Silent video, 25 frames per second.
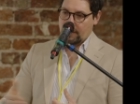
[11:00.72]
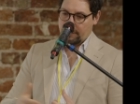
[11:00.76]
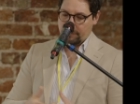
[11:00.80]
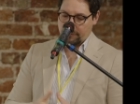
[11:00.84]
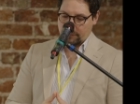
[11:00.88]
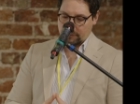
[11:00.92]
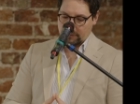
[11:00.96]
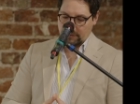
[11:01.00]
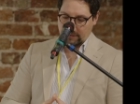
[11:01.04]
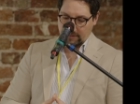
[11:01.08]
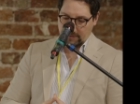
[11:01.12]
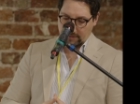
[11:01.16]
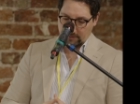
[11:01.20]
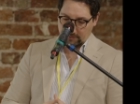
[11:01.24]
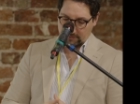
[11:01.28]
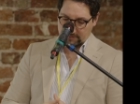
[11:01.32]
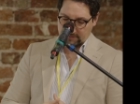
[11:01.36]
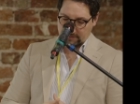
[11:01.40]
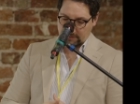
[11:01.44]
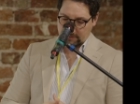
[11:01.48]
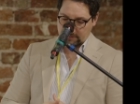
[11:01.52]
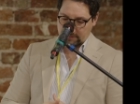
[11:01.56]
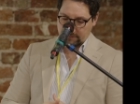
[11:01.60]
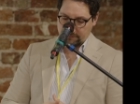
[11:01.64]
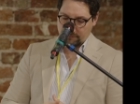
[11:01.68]
for the Linux
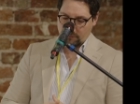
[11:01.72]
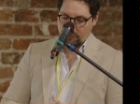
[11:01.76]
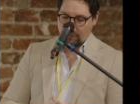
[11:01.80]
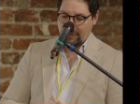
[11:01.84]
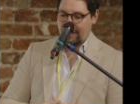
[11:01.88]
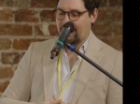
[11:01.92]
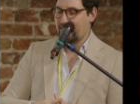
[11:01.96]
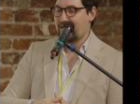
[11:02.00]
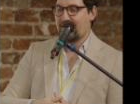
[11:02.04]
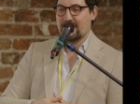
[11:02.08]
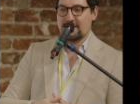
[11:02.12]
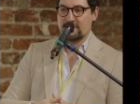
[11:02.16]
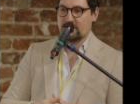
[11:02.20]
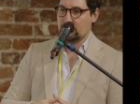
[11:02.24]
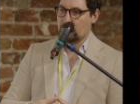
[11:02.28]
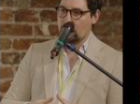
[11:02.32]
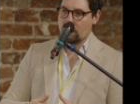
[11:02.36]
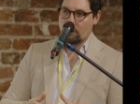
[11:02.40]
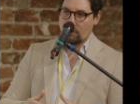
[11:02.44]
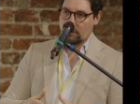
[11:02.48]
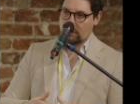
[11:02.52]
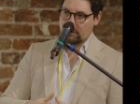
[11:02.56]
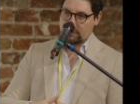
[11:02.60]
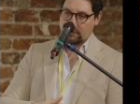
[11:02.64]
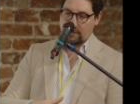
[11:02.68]
64 in case you
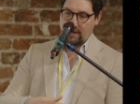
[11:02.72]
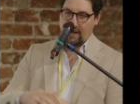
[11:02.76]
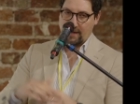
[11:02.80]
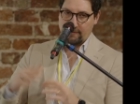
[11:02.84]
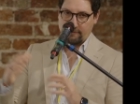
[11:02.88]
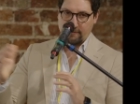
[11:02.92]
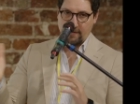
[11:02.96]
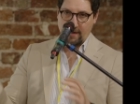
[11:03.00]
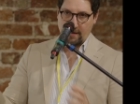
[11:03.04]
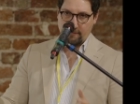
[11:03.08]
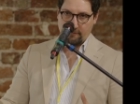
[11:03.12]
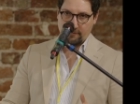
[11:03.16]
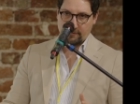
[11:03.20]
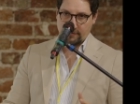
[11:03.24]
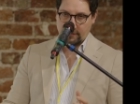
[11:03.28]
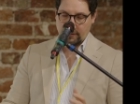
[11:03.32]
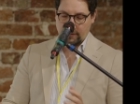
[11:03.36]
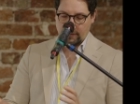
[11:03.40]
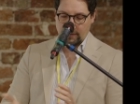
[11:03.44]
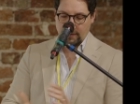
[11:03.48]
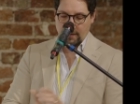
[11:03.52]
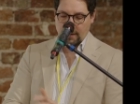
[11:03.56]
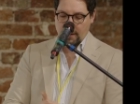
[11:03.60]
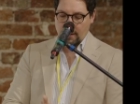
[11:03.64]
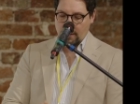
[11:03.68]
don't want to have
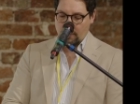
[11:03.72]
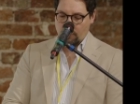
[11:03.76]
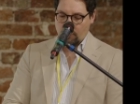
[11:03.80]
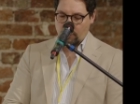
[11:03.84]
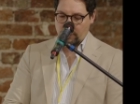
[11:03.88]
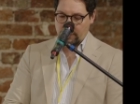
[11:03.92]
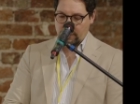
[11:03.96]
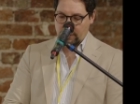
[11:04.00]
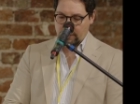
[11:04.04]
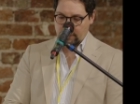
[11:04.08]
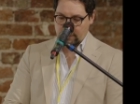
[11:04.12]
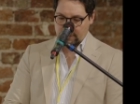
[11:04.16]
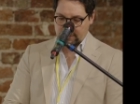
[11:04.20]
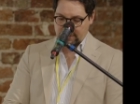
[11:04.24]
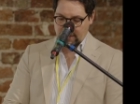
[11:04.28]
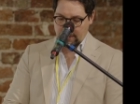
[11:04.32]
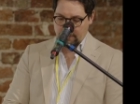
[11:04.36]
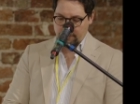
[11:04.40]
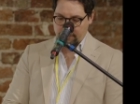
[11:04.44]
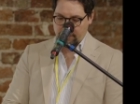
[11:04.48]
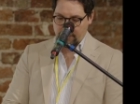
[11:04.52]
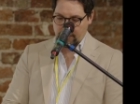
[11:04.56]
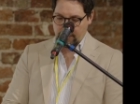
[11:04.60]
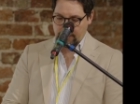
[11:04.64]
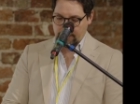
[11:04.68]
everything within the
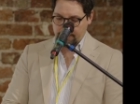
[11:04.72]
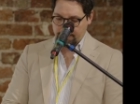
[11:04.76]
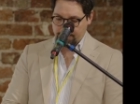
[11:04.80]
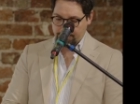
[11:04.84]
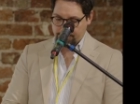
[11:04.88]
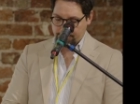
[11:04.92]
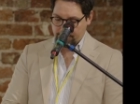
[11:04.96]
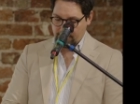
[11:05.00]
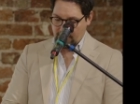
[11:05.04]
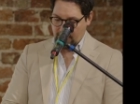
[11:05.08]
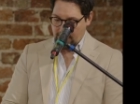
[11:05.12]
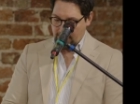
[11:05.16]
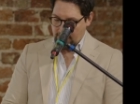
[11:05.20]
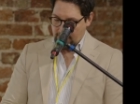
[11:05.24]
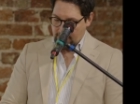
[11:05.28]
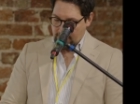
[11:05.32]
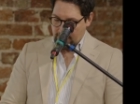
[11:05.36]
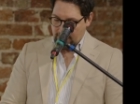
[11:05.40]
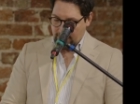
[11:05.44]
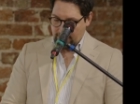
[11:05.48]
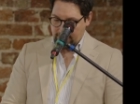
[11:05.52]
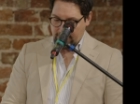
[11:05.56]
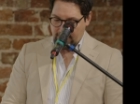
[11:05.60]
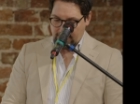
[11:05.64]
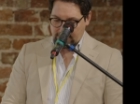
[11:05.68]
same file.
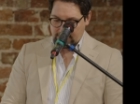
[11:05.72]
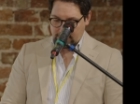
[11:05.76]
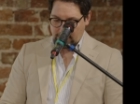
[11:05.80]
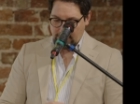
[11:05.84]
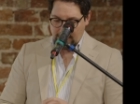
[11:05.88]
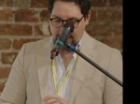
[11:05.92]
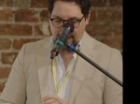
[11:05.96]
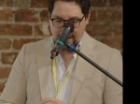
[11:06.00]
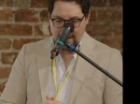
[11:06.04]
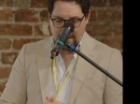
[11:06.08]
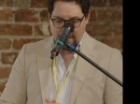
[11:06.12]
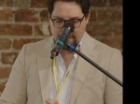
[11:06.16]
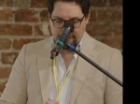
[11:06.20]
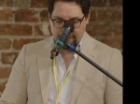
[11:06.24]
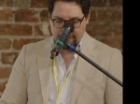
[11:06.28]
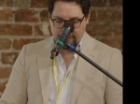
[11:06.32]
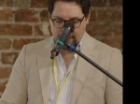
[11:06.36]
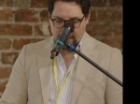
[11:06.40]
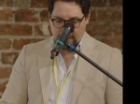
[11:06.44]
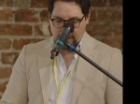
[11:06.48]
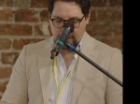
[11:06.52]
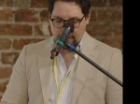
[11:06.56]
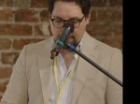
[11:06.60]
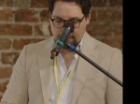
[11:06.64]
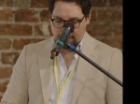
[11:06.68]
And that's all I have.
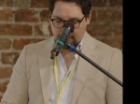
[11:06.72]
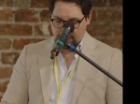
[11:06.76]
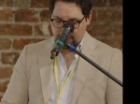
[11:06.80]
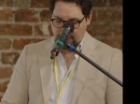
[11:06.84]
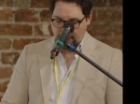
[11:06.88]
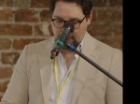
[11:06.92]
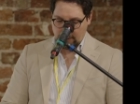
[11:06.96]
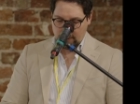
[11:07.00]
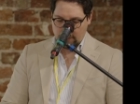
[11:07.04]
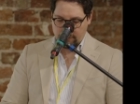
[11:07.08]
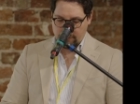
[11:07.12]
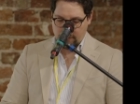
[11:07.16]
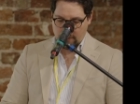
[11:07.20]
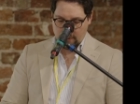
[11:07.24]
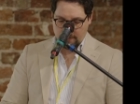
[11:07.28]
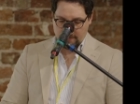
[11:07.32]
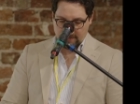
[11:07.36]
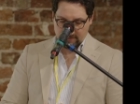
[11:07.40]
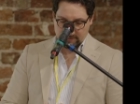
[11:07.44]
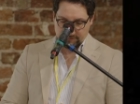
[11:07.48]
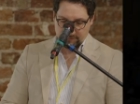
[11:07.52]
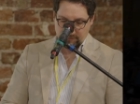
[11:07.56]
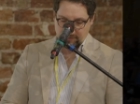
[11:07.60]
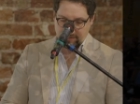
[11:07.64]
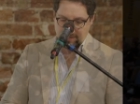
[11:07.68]
Thank you very
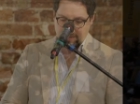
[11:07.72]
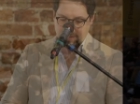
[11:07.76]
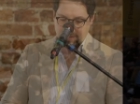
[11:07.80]
much for your kind